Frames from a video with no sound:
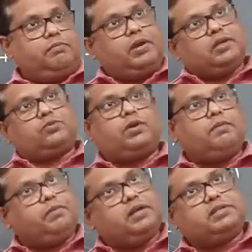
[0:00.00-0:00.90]
Plus
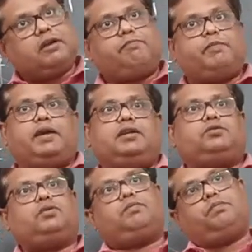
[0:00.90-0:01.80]
1 plus half, minus
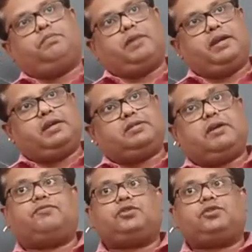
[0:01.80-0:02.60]
1 minus half.